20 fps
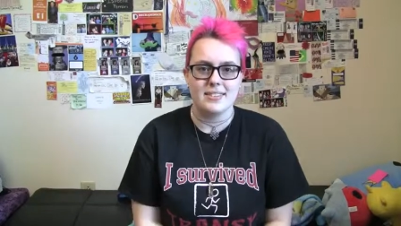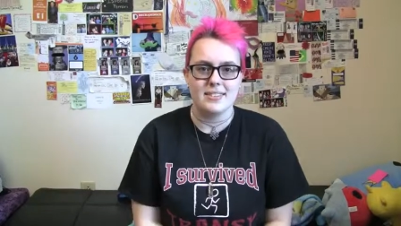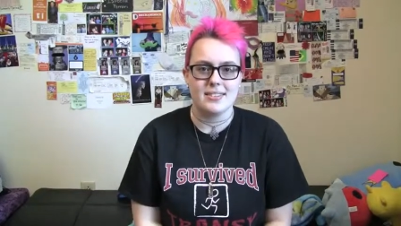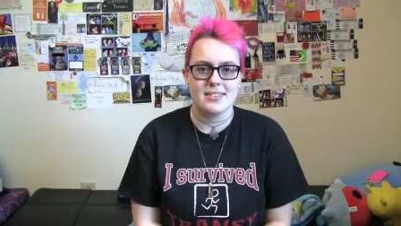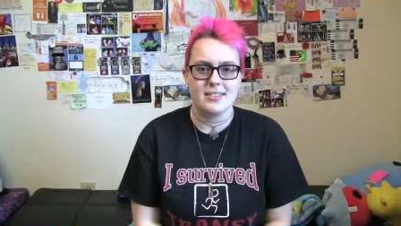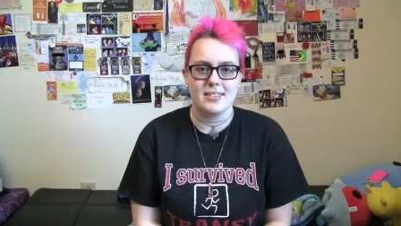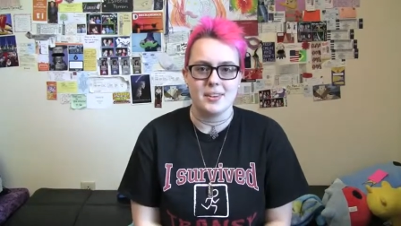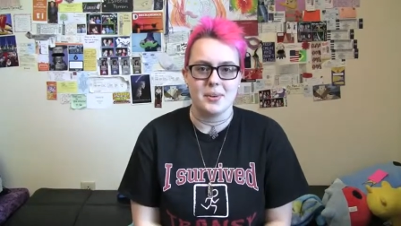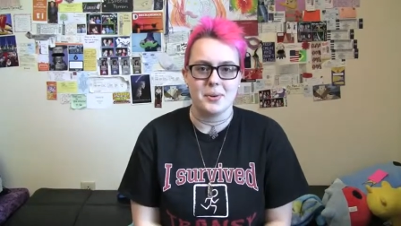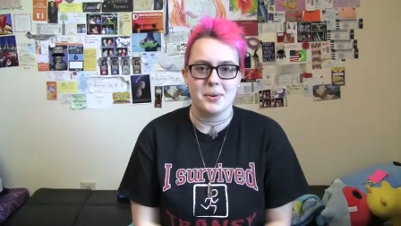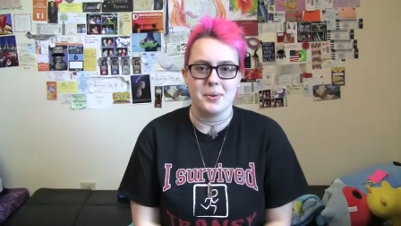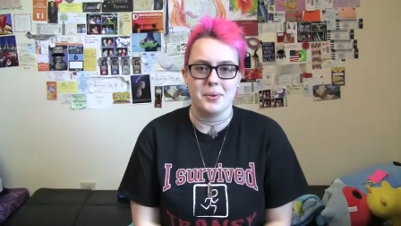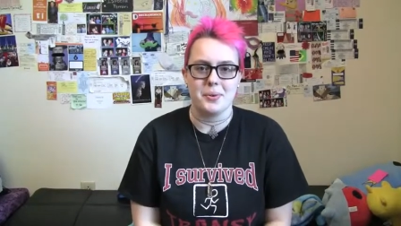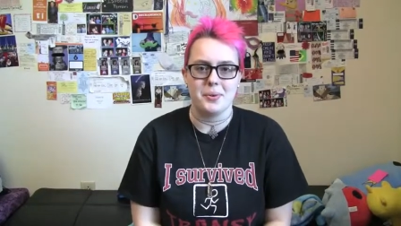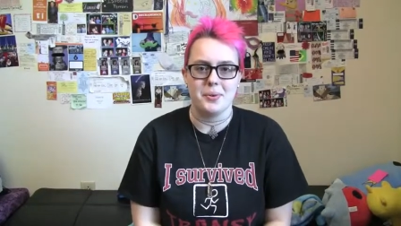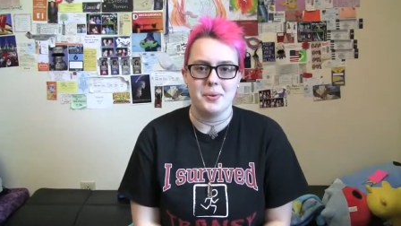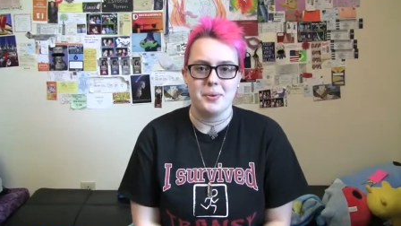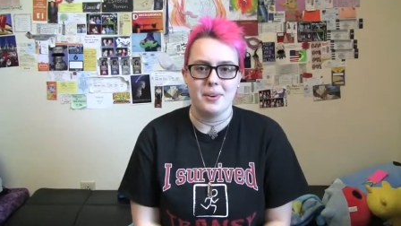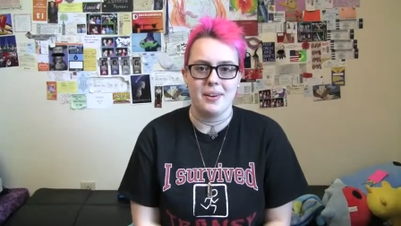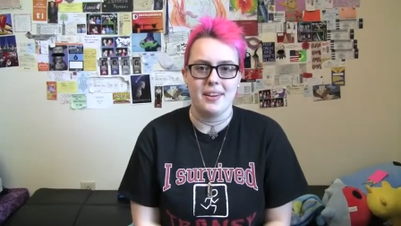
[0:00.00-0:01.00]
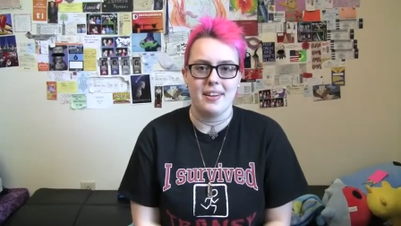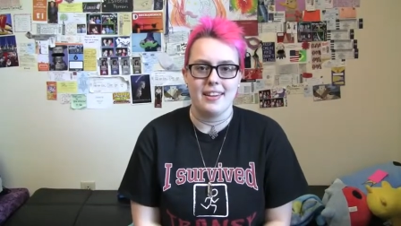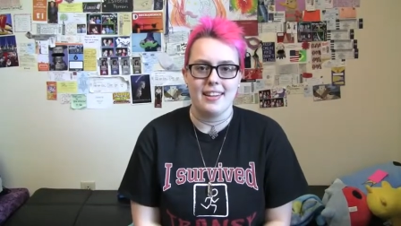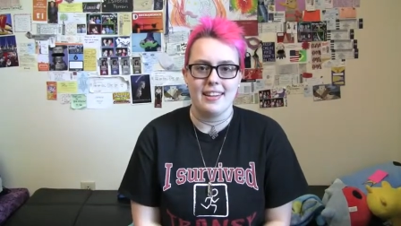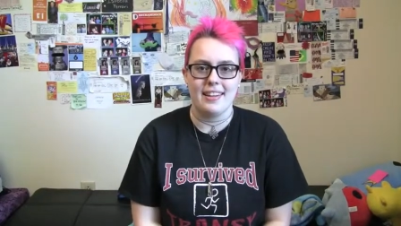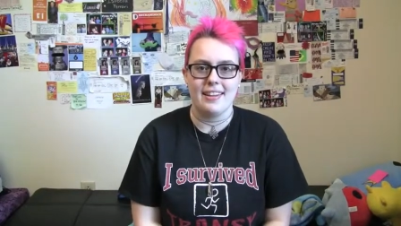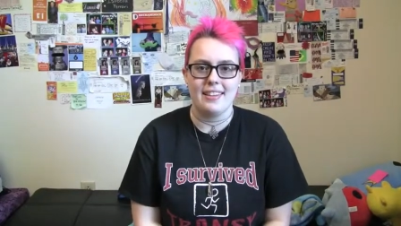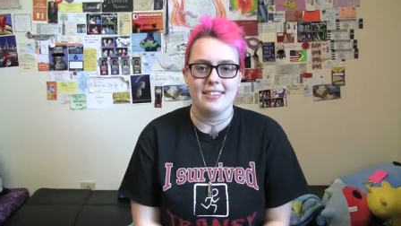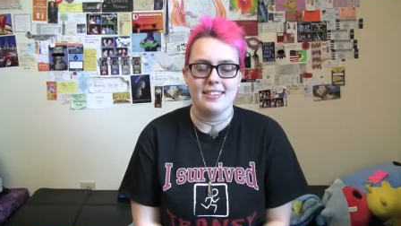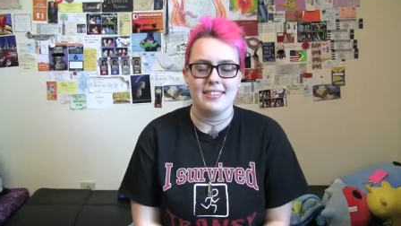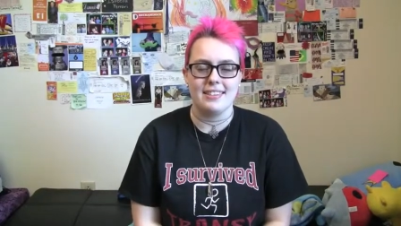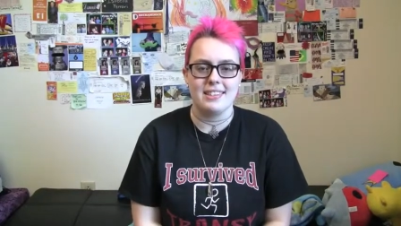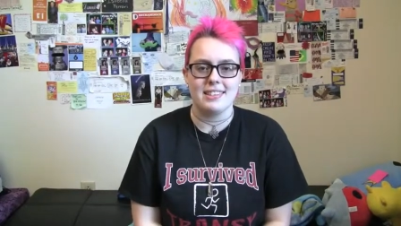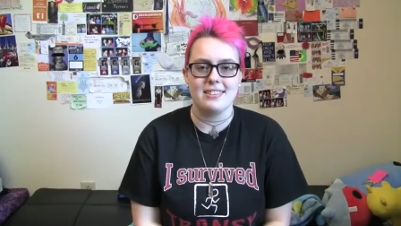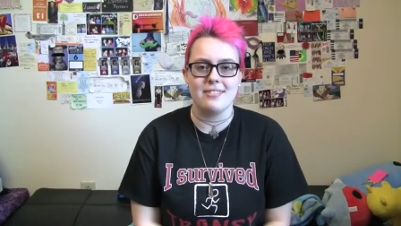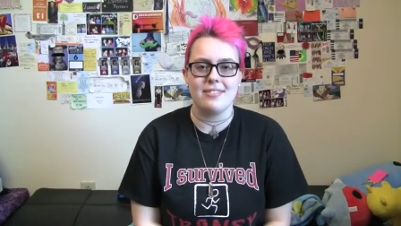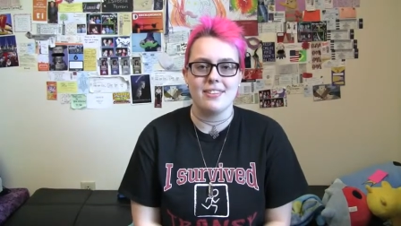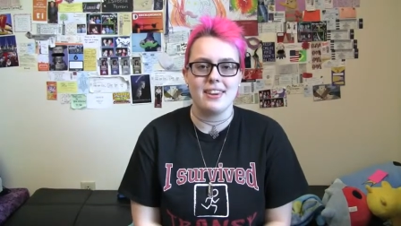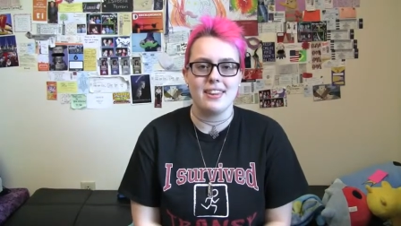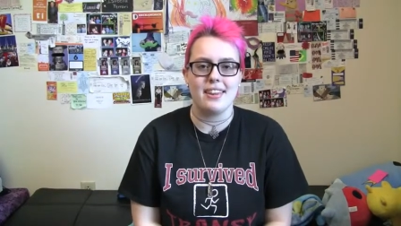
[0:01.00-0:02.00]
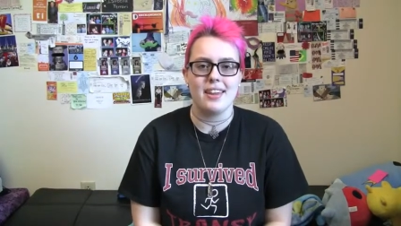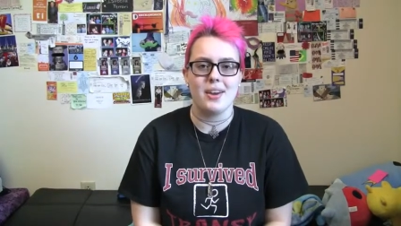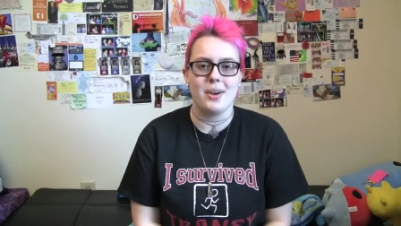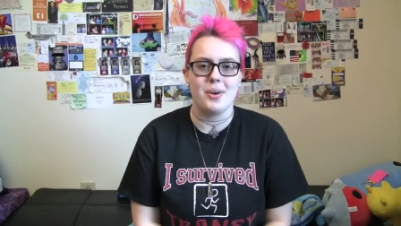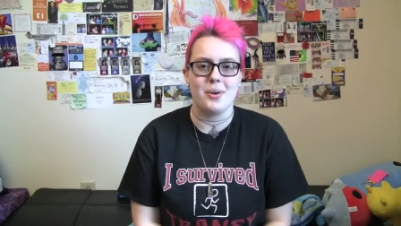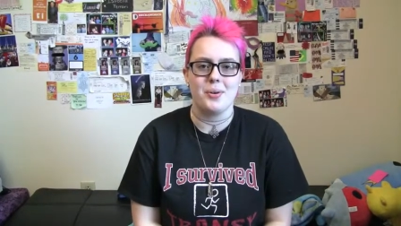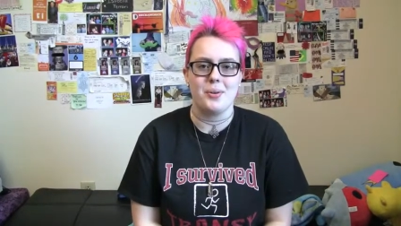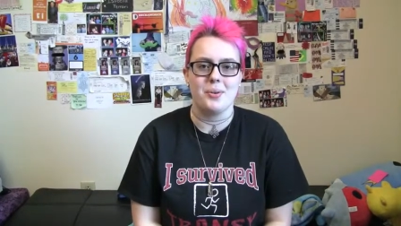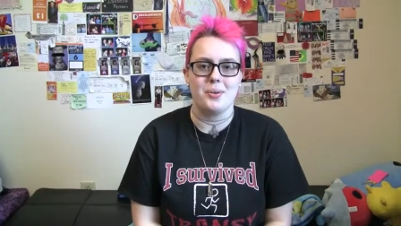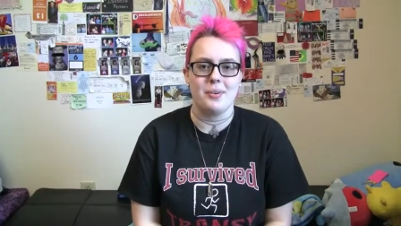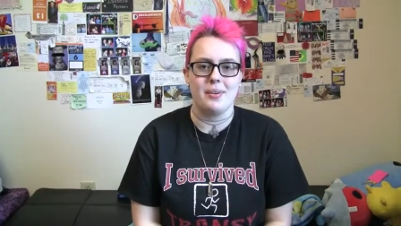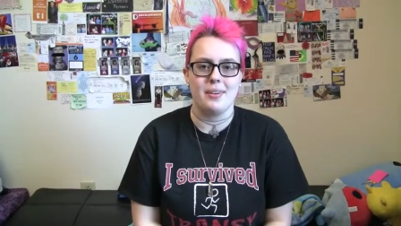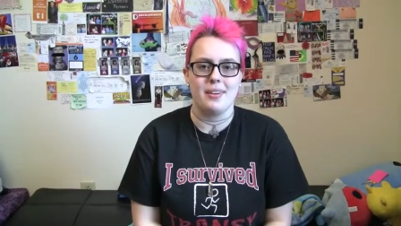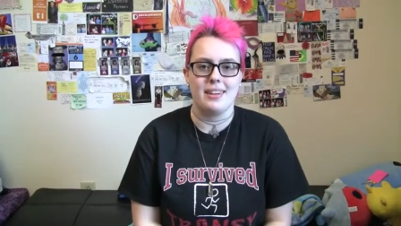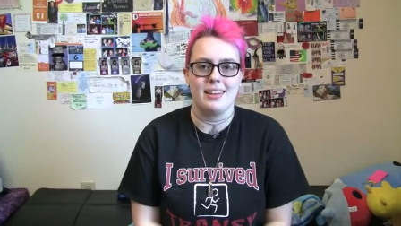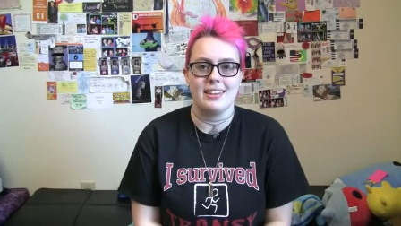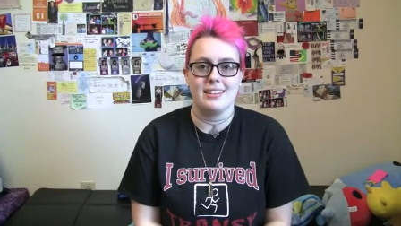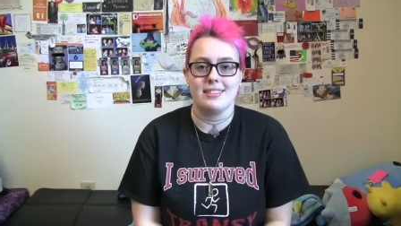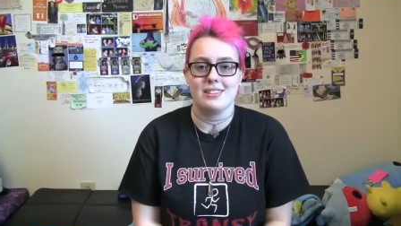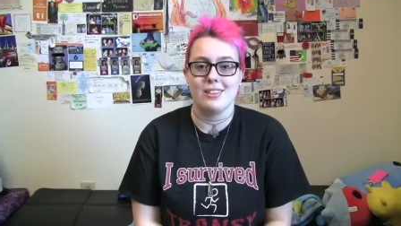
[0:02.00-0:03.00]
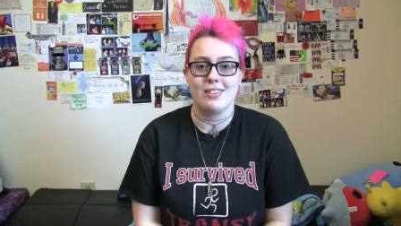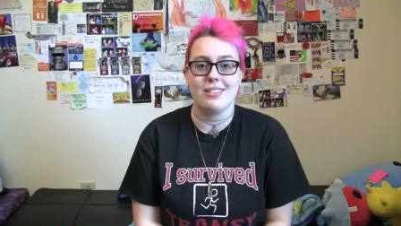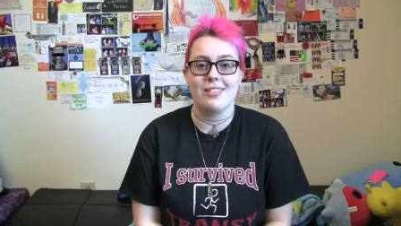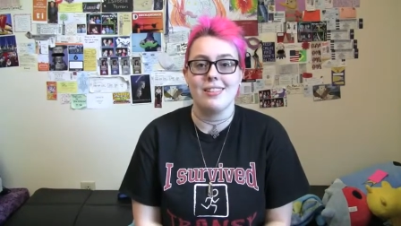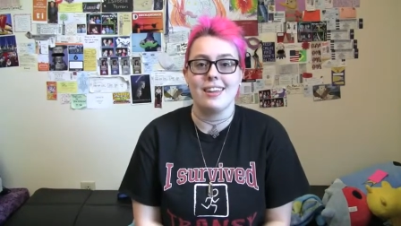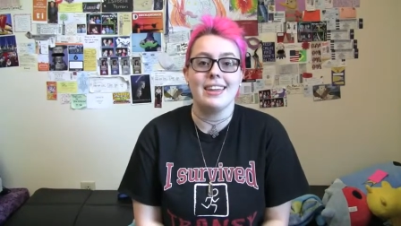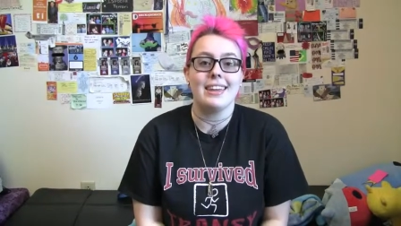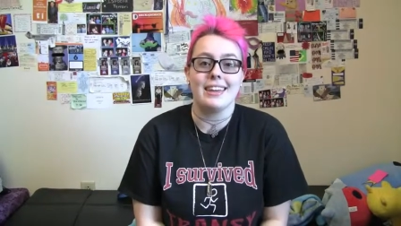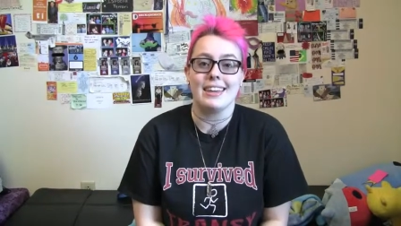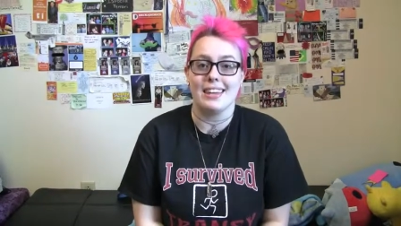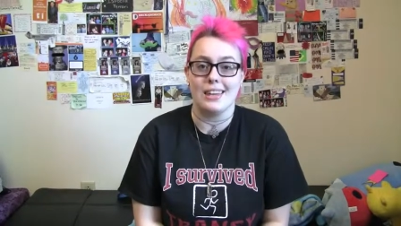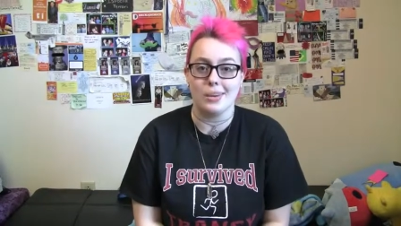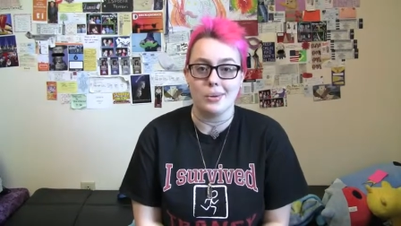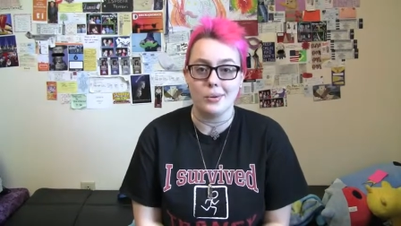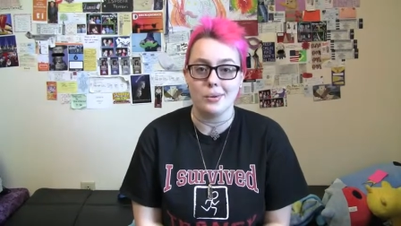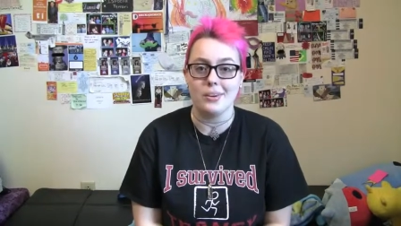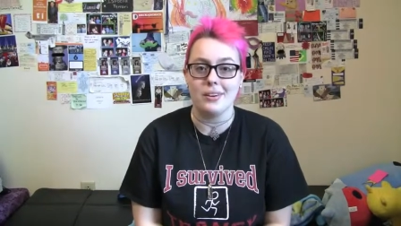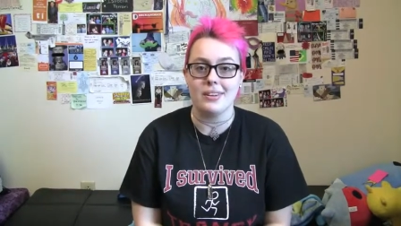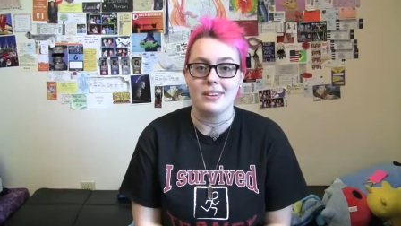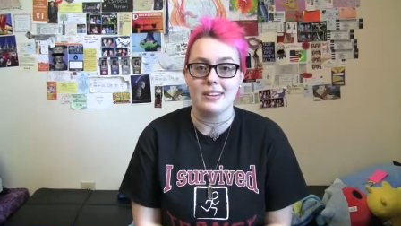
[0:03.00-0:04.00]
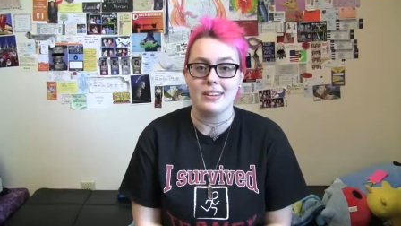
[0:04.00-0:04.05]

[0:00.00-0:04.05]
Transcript: so this video is a thank you.